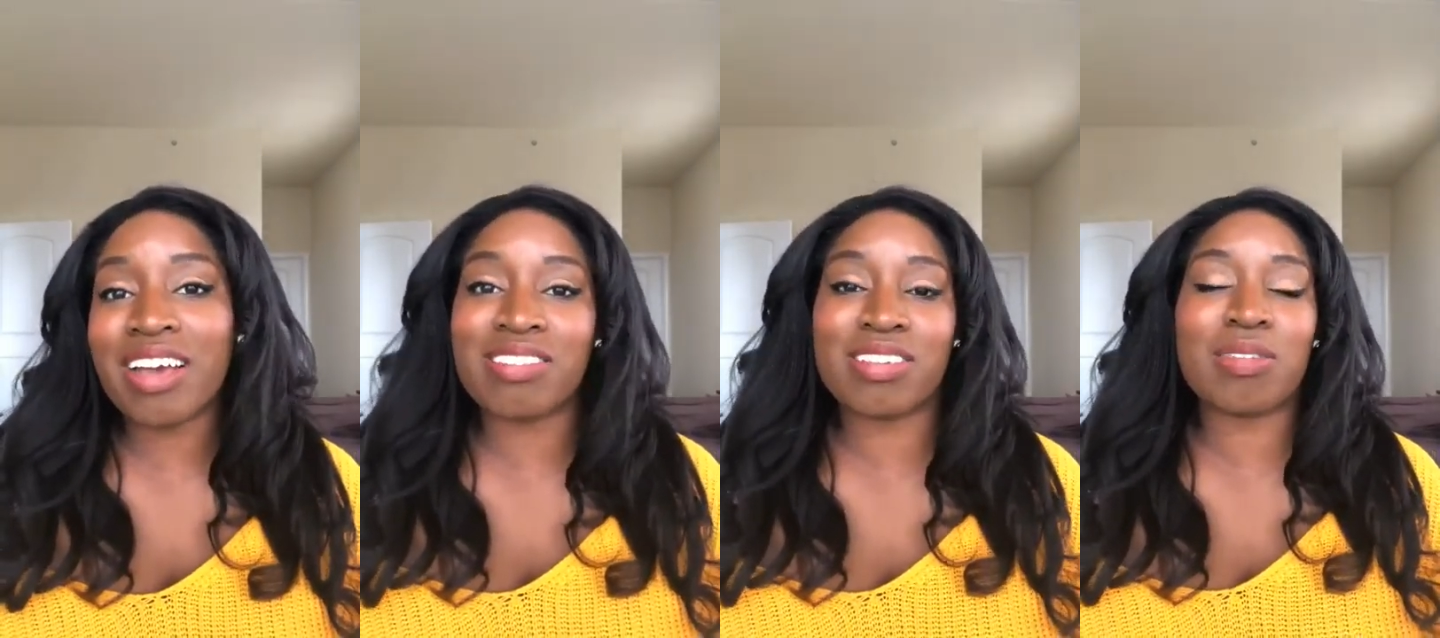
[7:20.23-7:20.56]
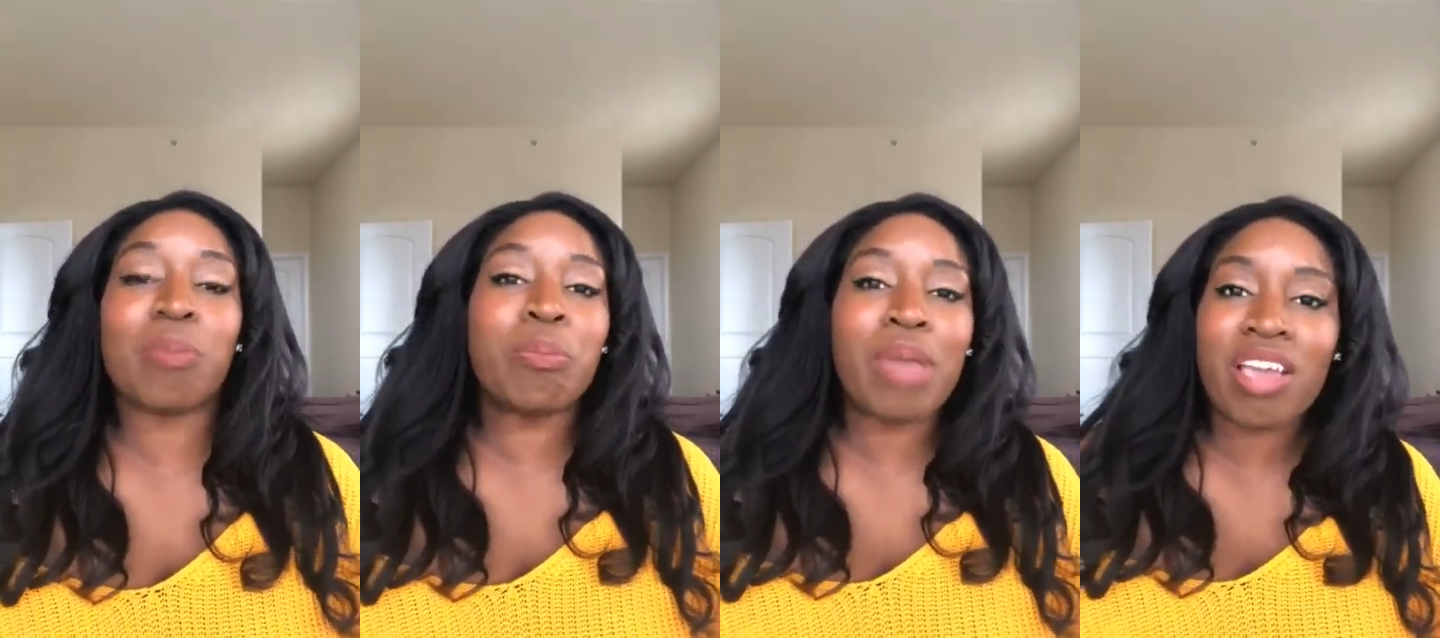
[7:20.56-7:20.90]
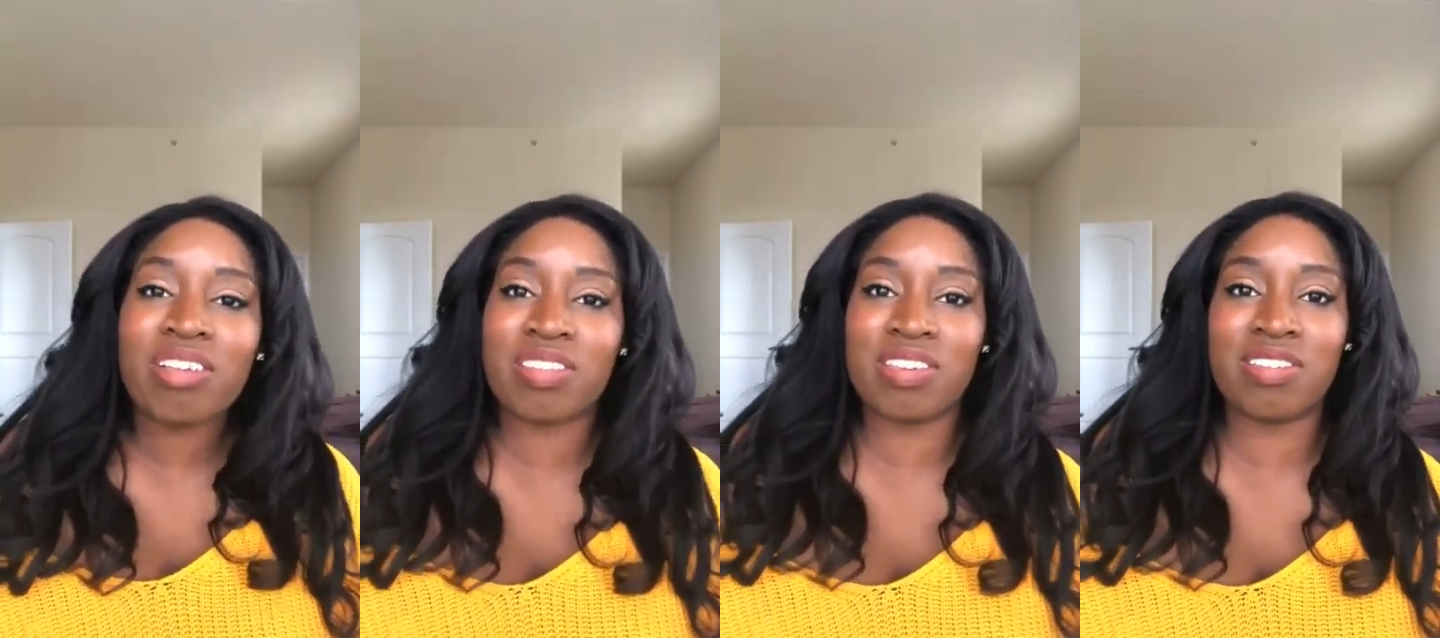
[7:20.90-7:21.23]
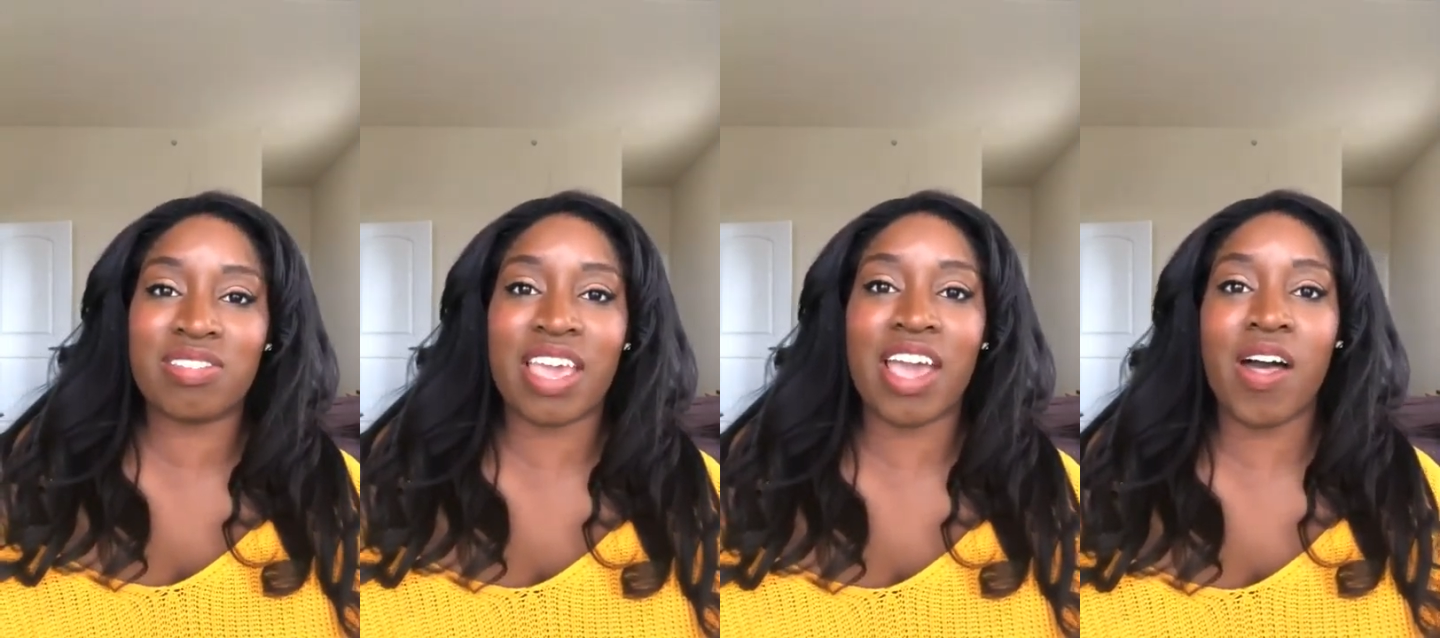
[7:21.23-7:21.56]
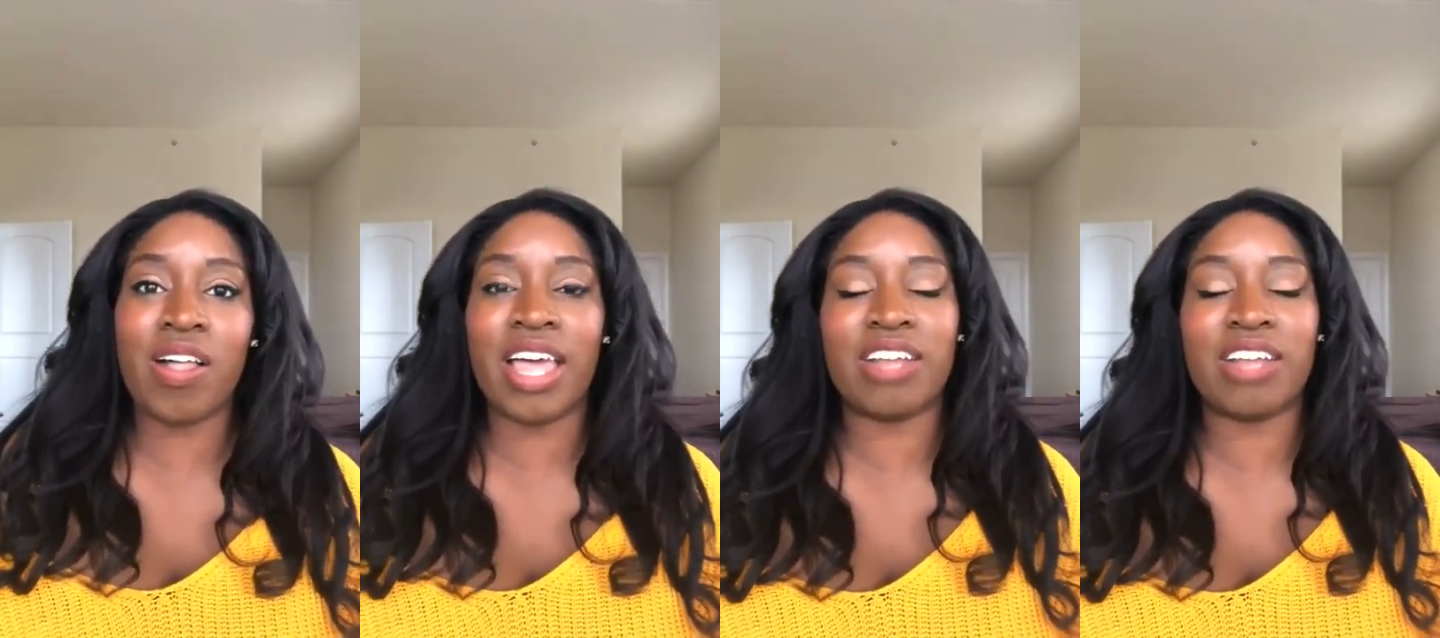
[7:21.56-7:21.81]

has this amazing sale.